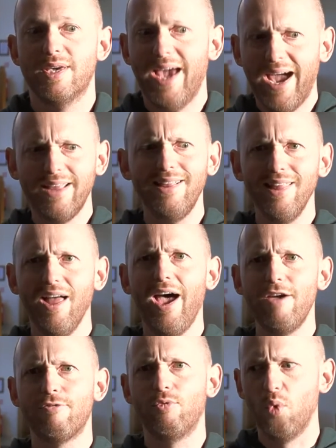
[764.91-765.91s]
Can
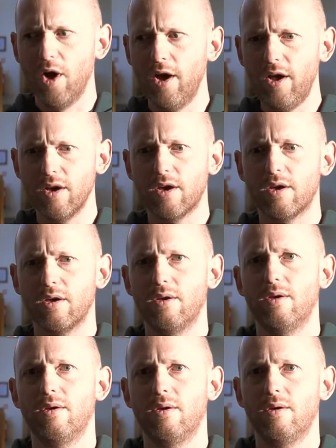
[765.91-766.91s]
life work
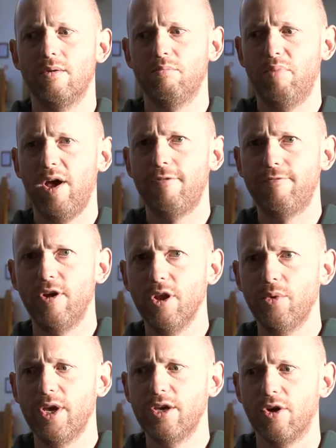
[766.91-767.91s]
by
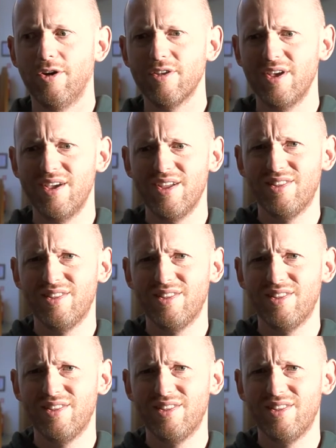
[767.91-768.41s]
following God?